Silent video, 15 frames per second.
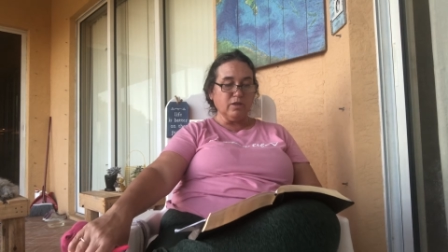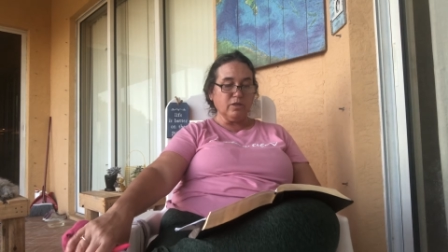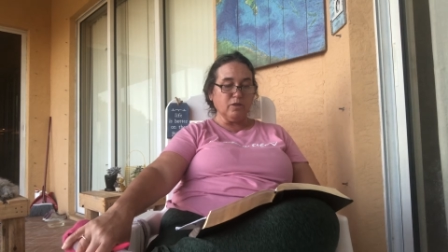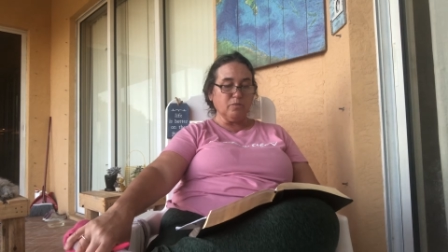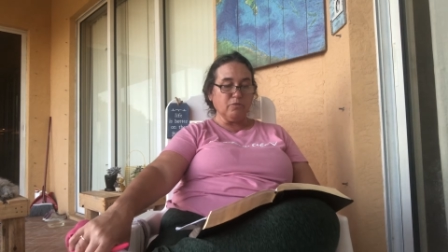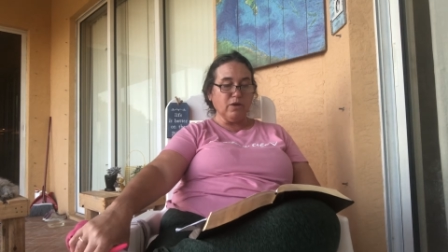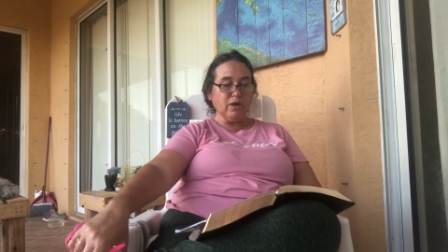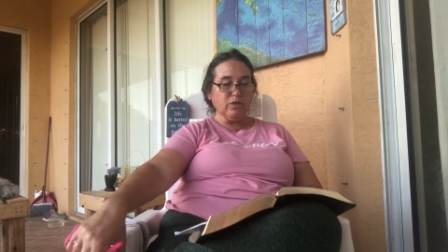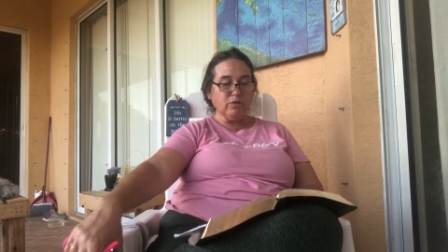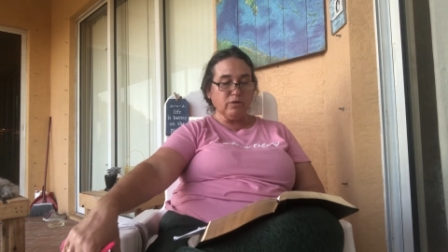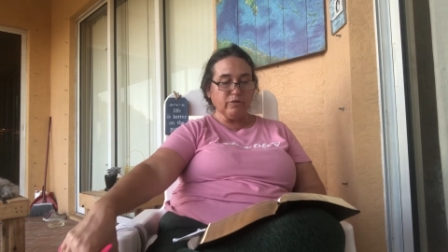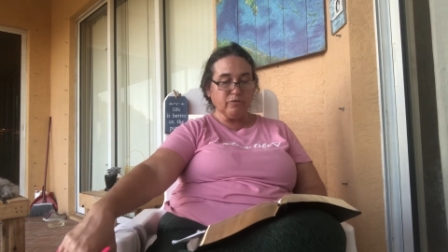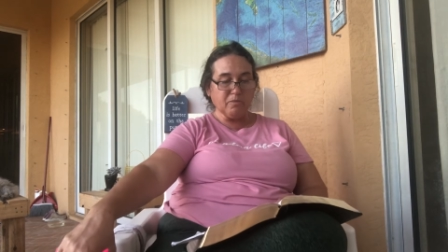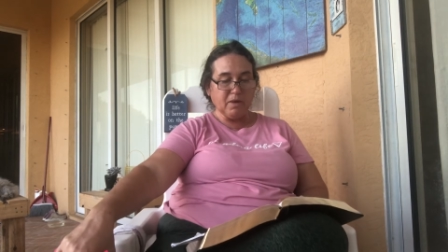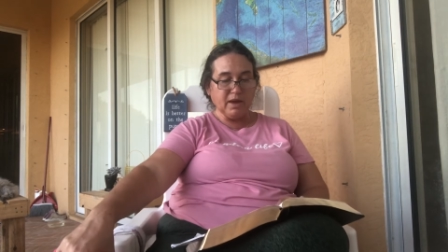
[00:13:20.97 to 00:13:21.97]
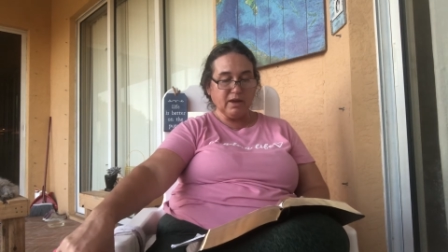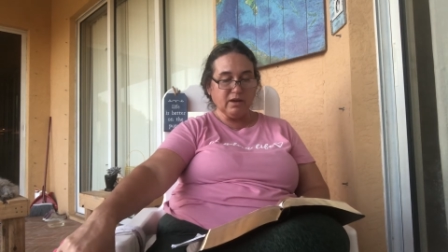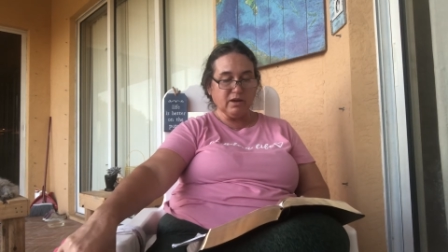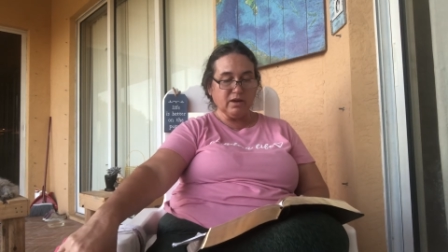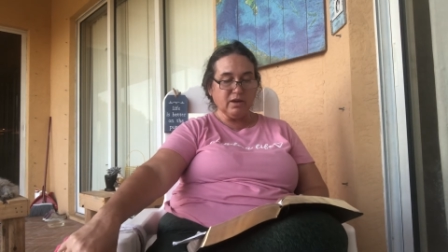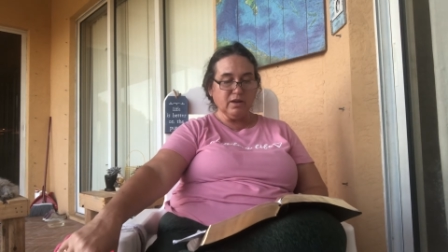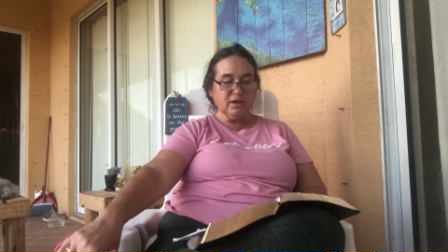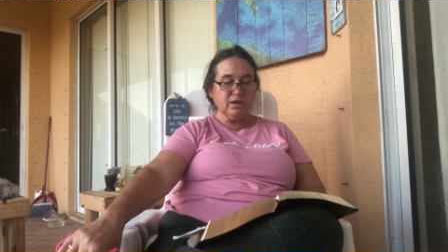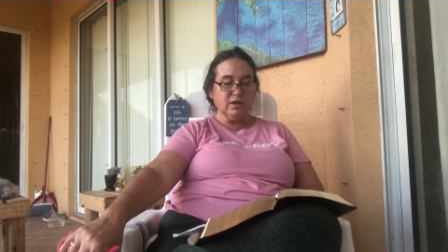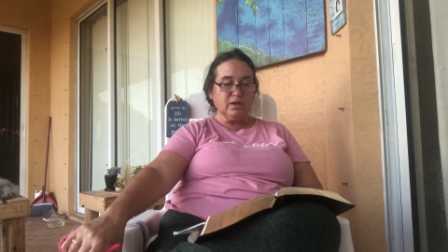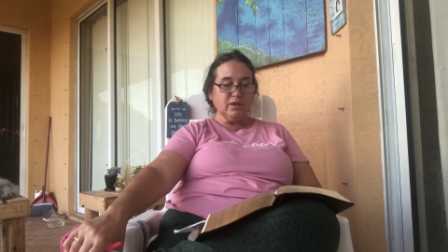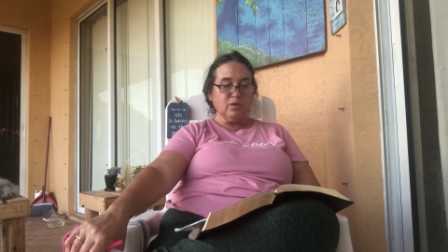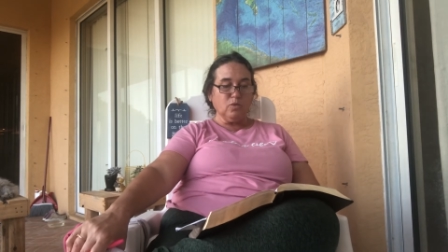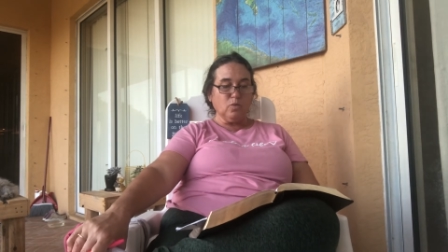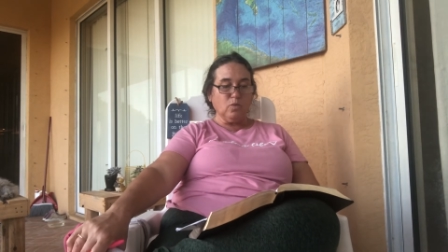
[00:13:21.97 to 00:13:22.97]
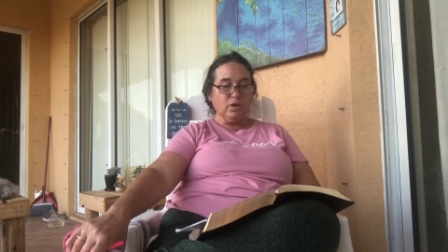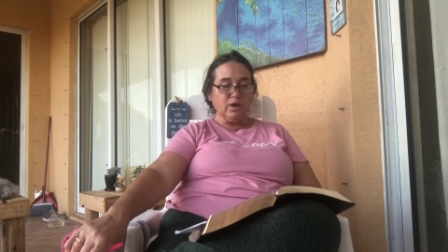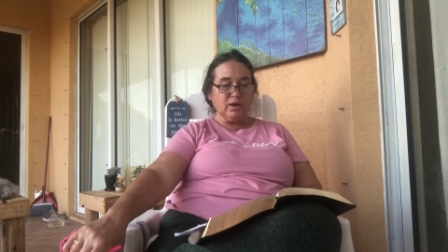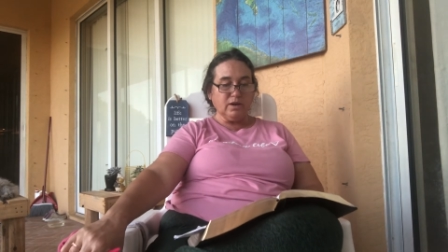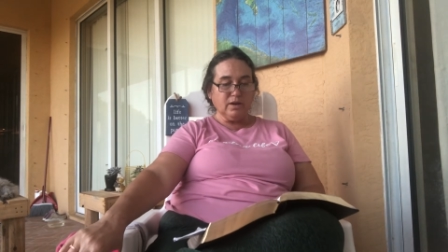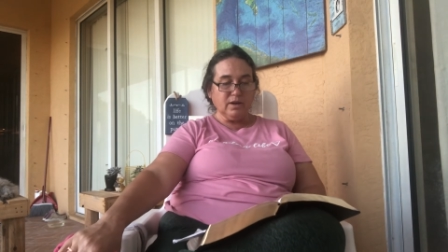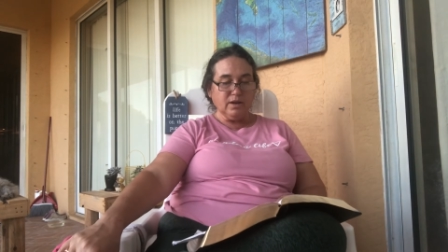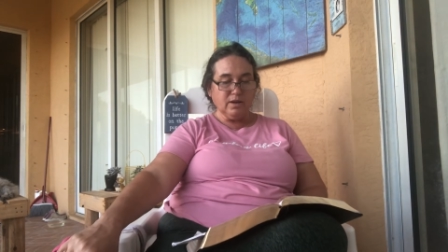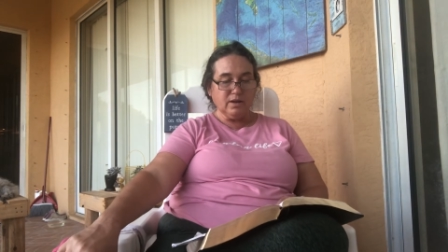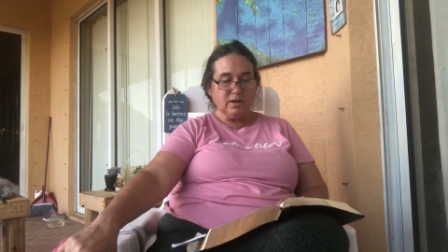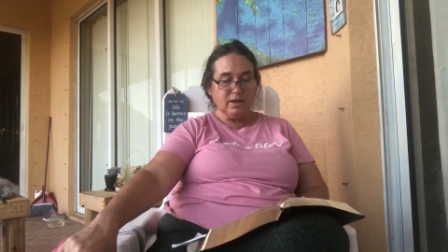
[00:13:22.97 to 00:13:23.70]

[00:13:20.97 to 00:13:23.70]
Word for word: The brother of Micah, one,